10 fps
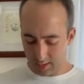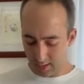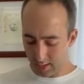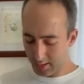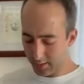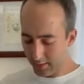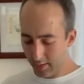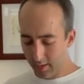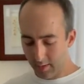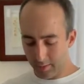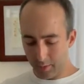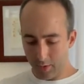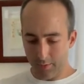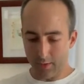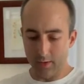And if I'm
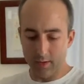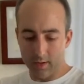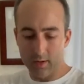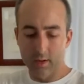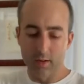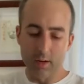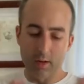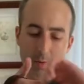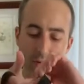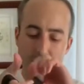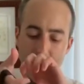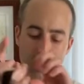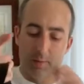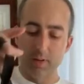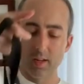going for a longer period of
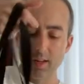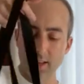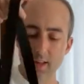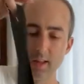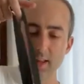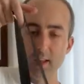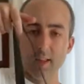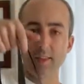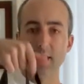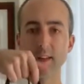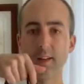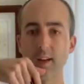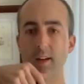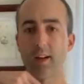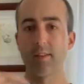time, then
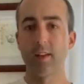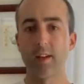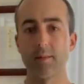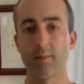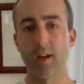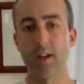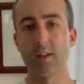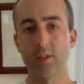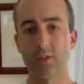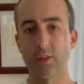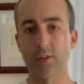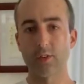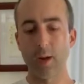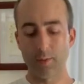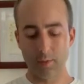I'll have my shoulder
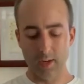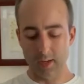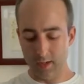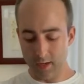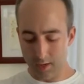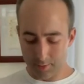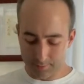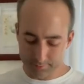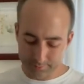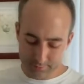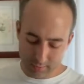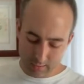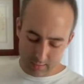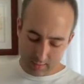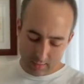straps ready to go.
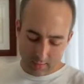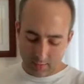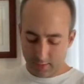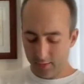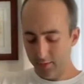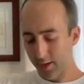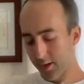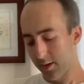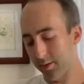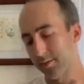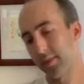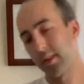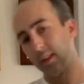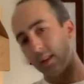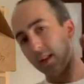So,
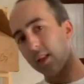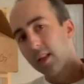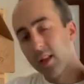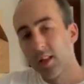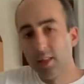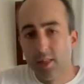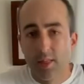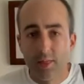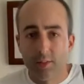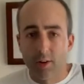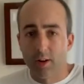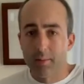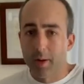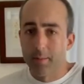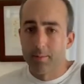throw it on
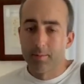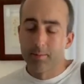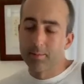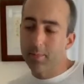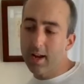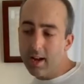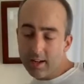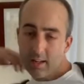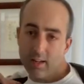my back.